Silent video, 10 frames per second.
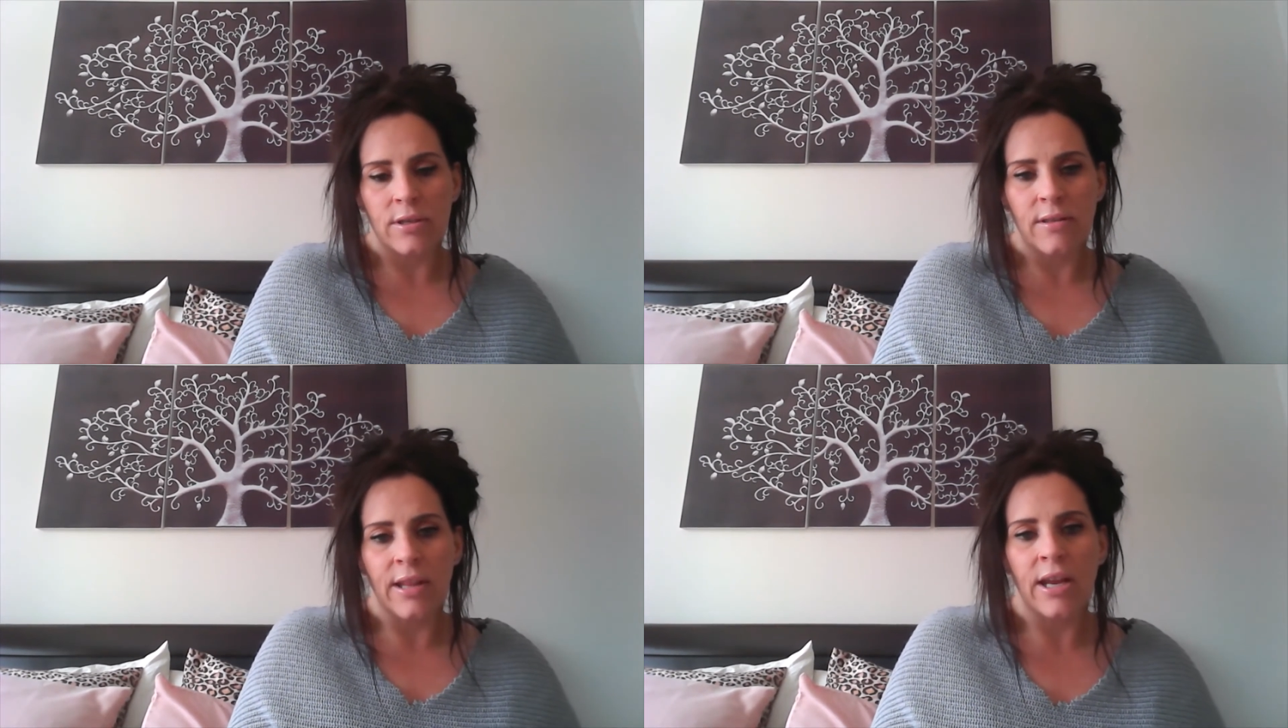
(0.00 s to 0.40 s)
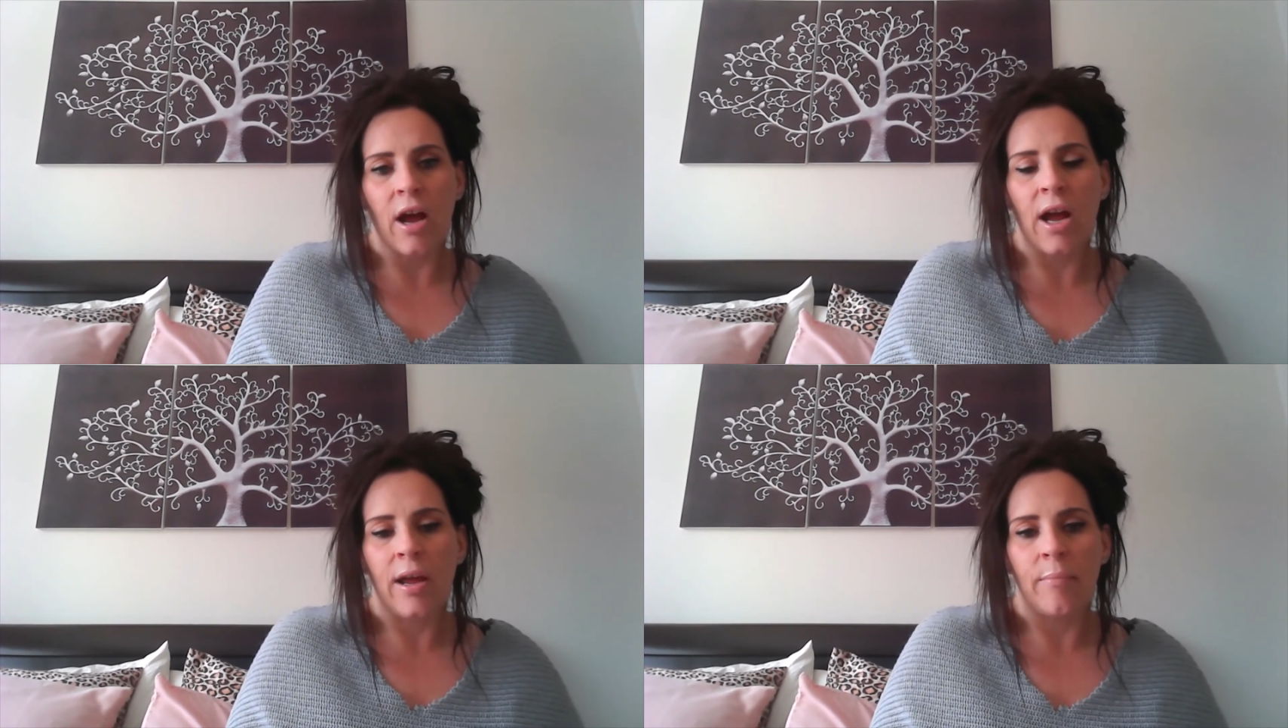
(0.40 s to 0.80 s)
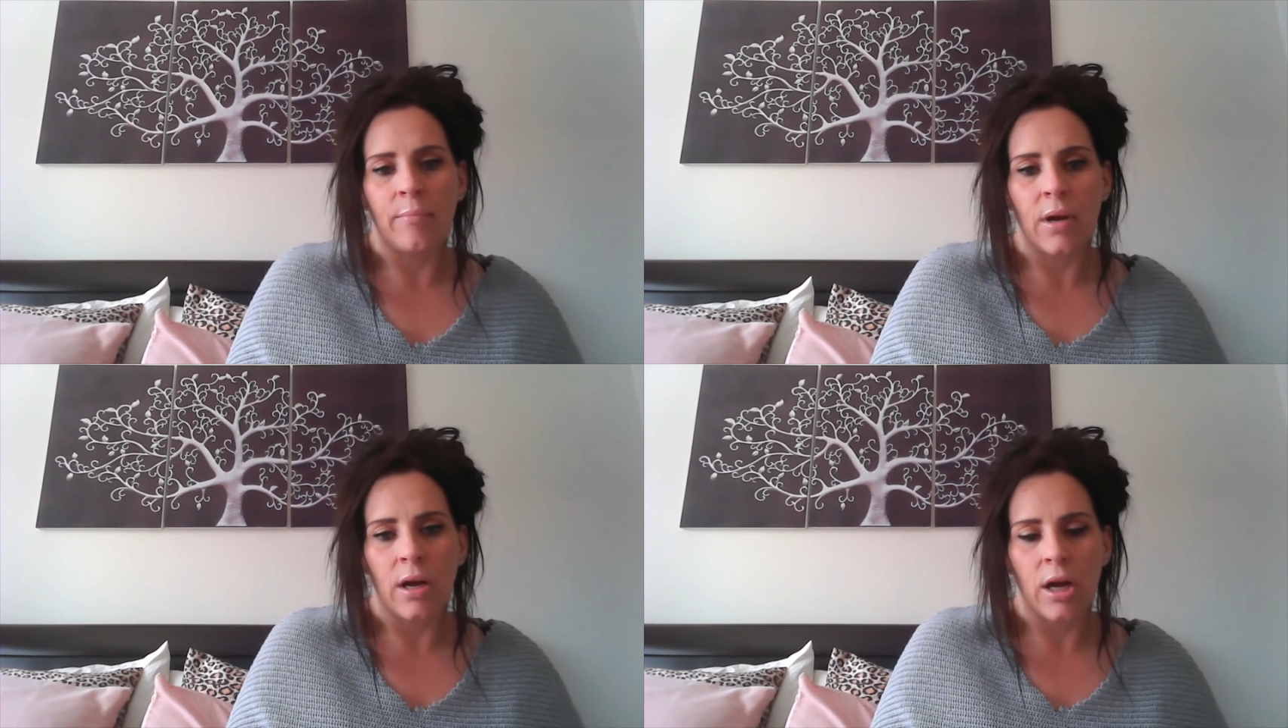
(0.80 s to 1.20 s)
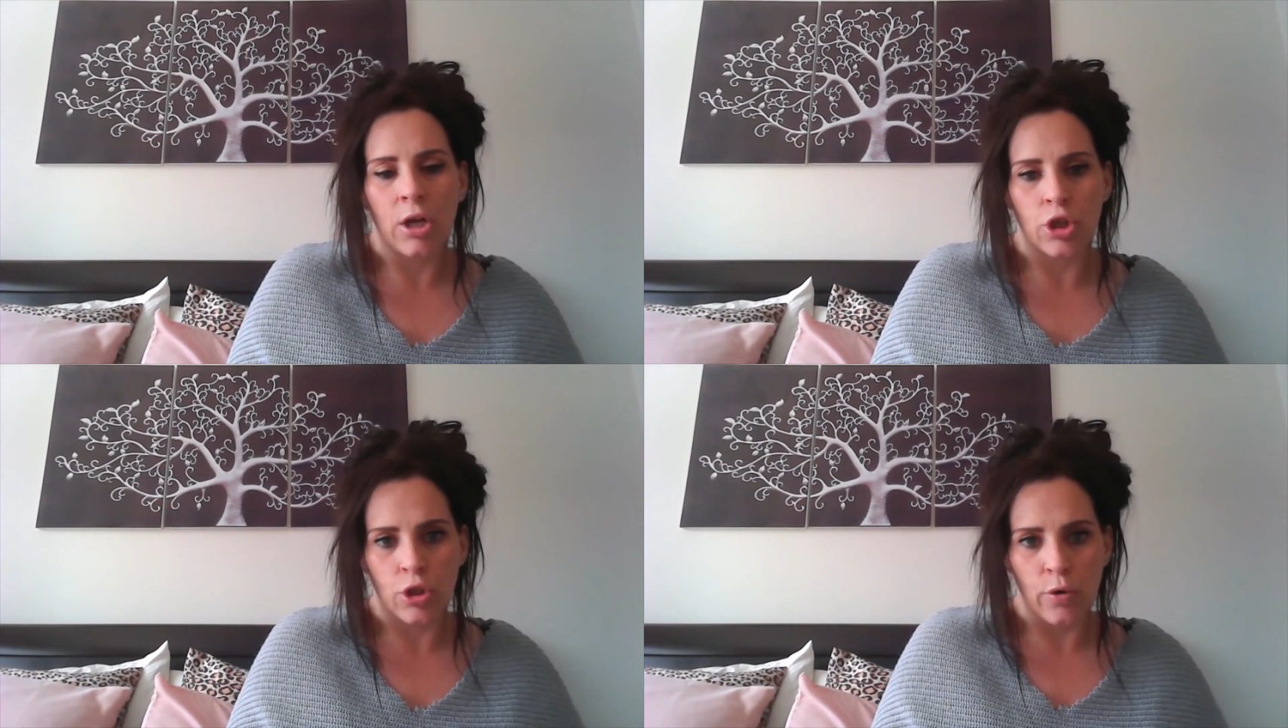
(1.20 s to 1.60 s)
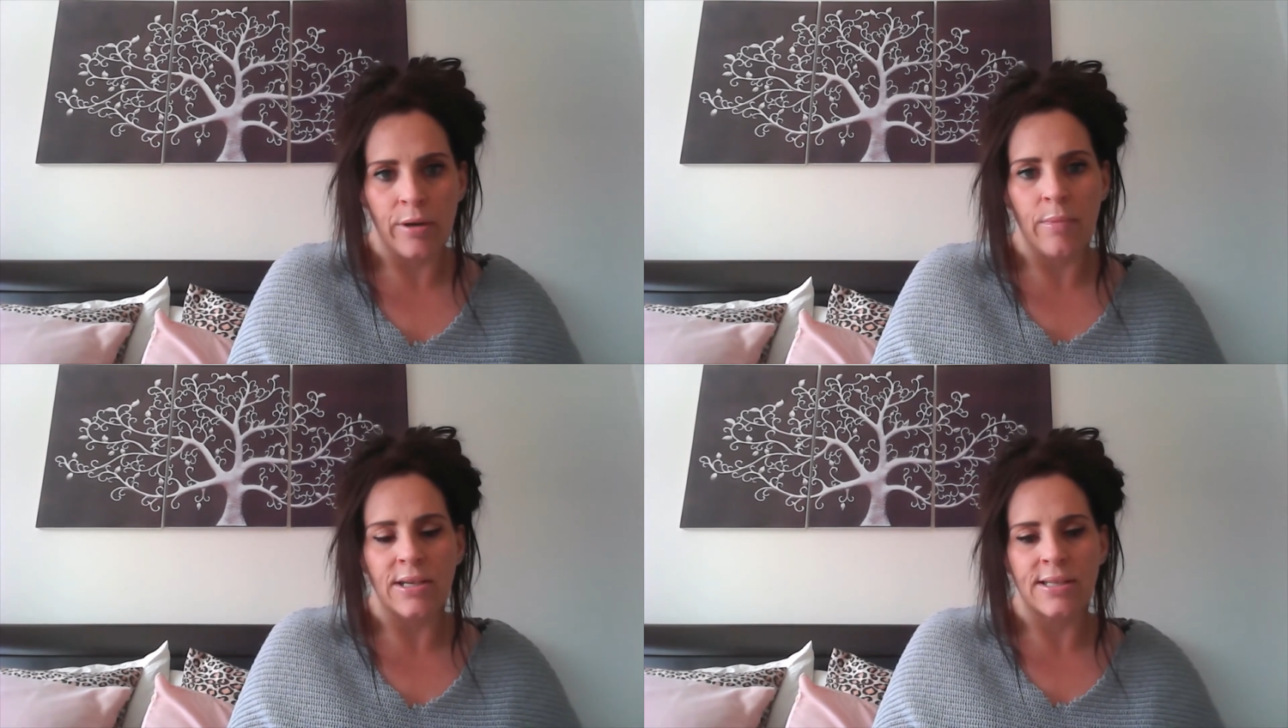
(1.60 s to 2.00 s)
Then I'm assuring
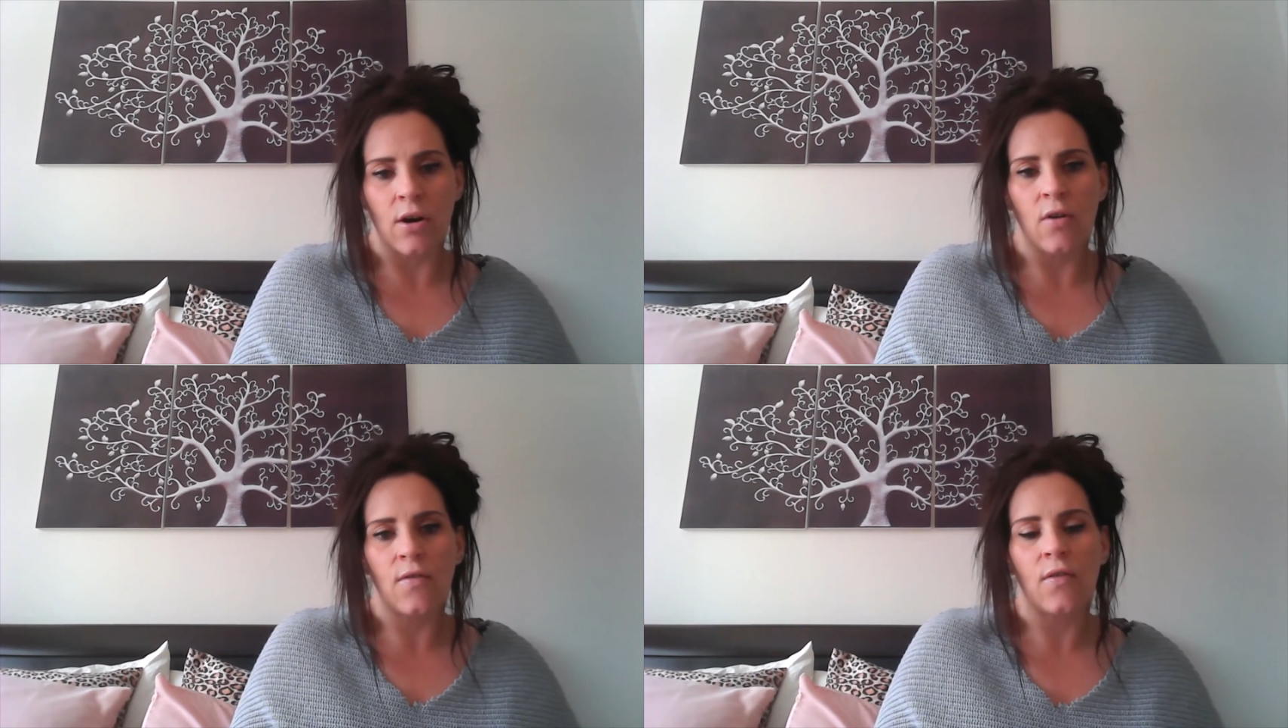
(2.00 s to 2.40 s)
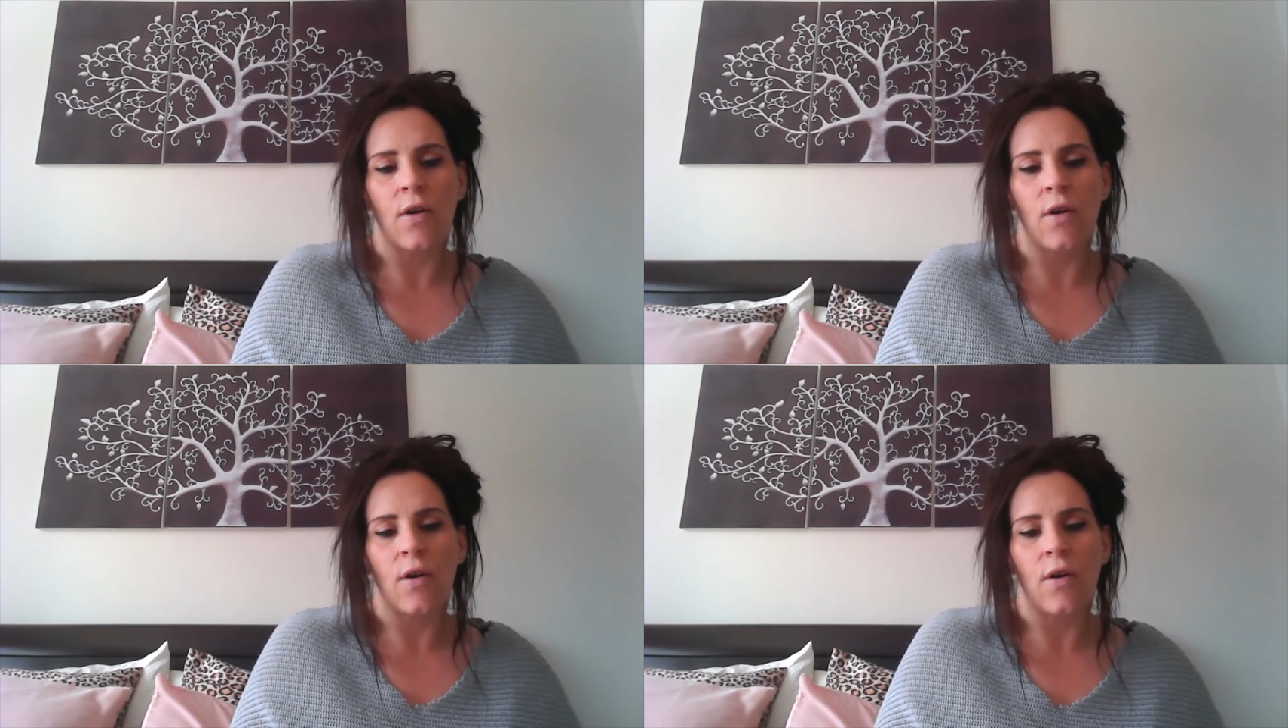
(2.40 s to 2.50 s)
myself